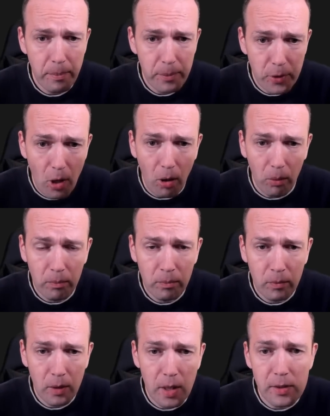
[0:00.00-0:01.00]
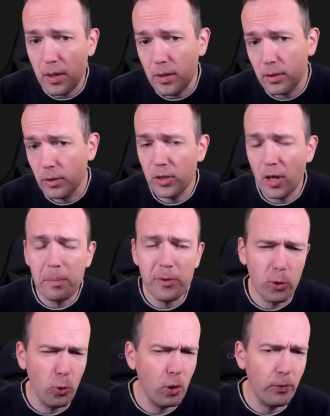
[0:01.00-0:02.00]
So this is some
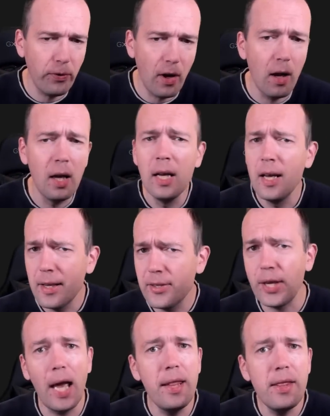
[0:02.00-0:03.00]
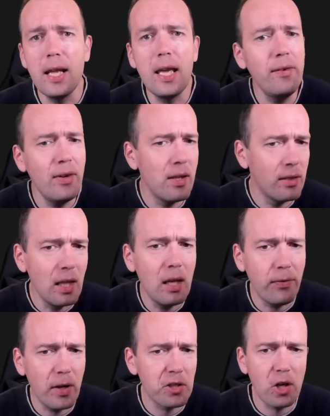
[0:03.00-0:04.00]
sort of a Scandinavian
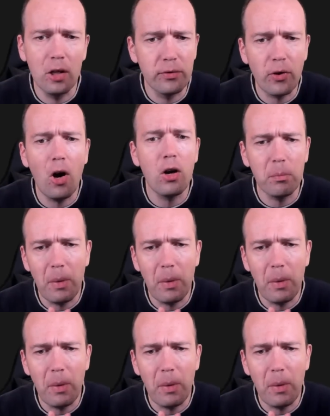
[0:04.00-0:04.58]
defense gone wrong.